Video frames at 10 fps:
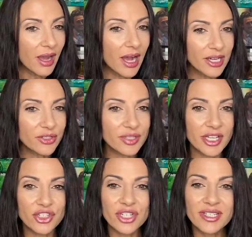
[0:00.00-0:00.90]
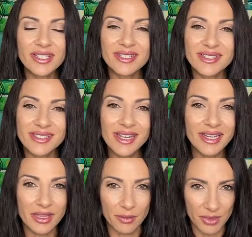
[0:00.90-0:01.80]
Hunter said she didn't sit
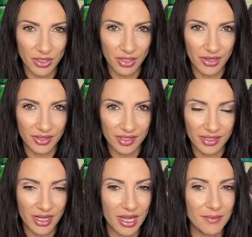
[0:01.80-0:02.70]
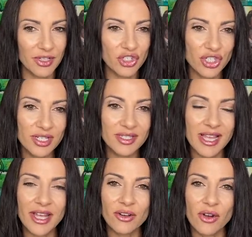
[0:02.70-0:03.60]
in the middle at this time, that she
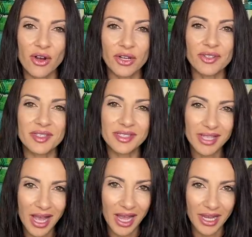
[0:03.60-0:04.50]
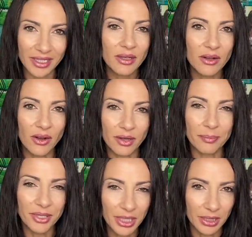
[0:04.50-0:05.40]
sat on the side on a
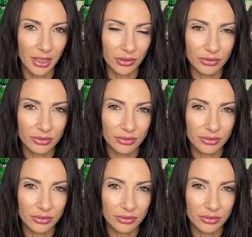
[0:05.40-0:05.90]
pillow,